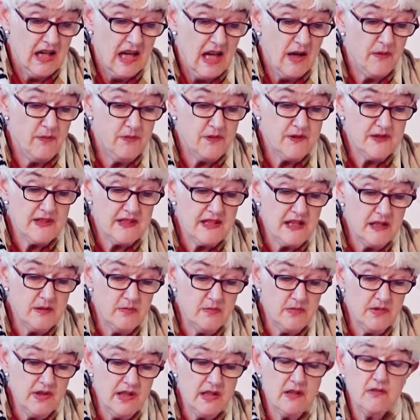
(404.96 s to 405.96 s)
And for
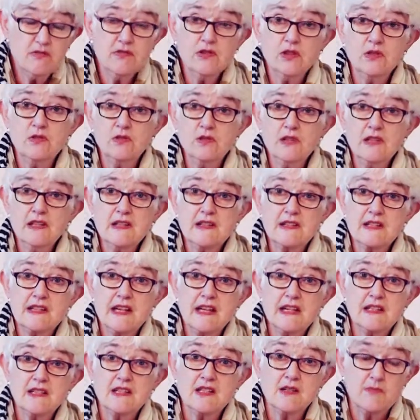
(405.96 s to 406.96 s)
some, their role has
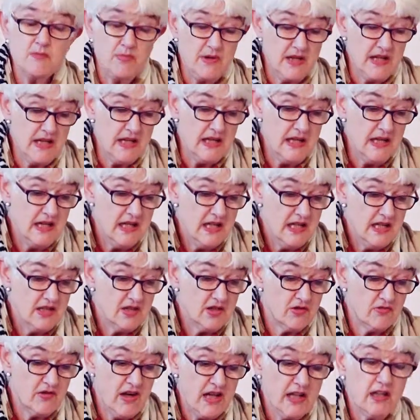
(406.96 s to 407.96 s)
had to be
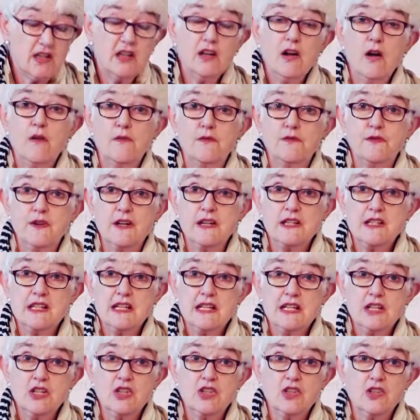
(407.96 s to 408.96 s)
direct
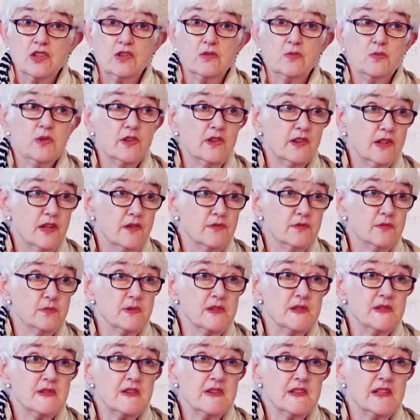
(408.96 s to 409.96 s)
confrontation with
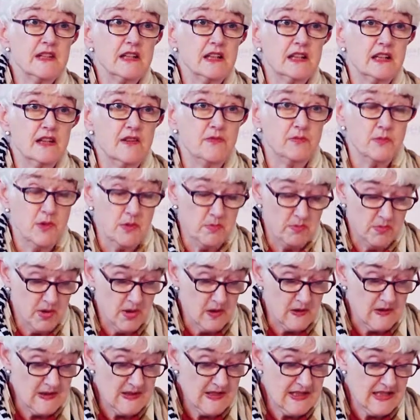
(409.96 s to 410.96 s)
governments and government
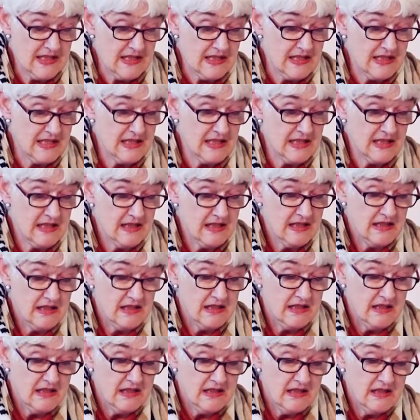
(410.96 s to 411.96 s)
policies.
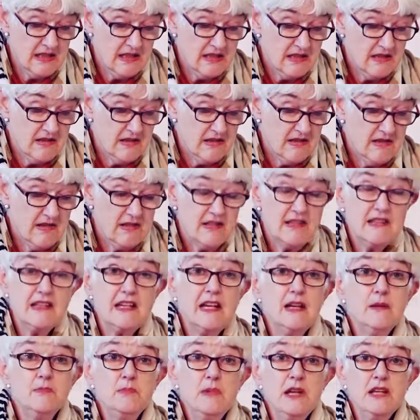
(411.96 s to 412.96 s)

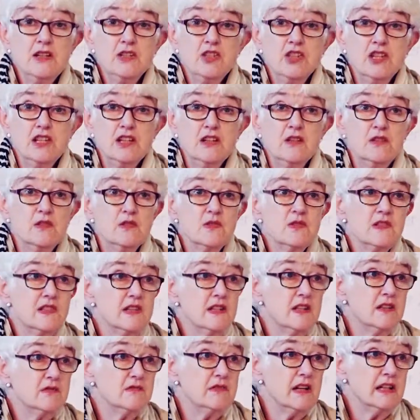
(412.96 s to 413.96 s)
Some NGOs
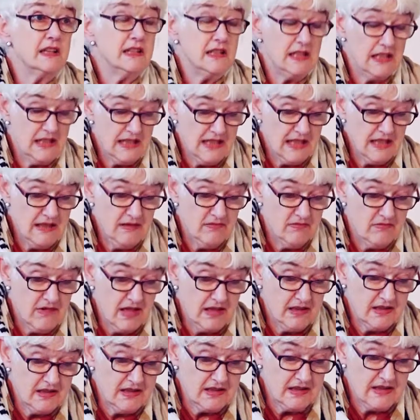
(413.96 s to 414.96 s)
are rightly
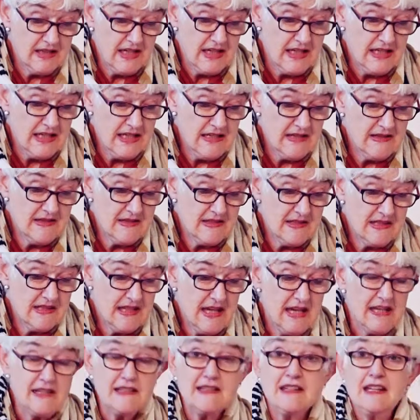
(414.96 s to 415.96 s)
recognized
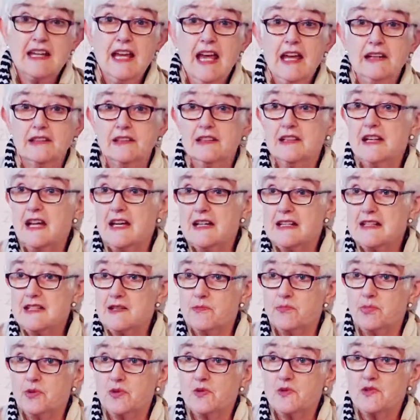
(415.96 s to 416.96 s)
as
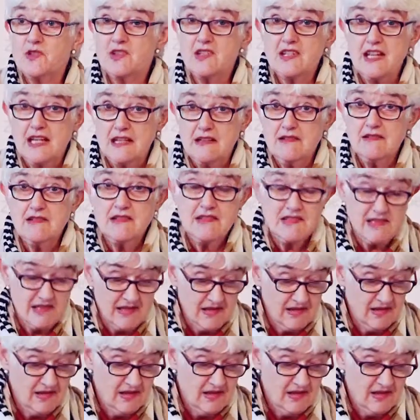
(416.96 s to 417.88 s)
canonizable saints.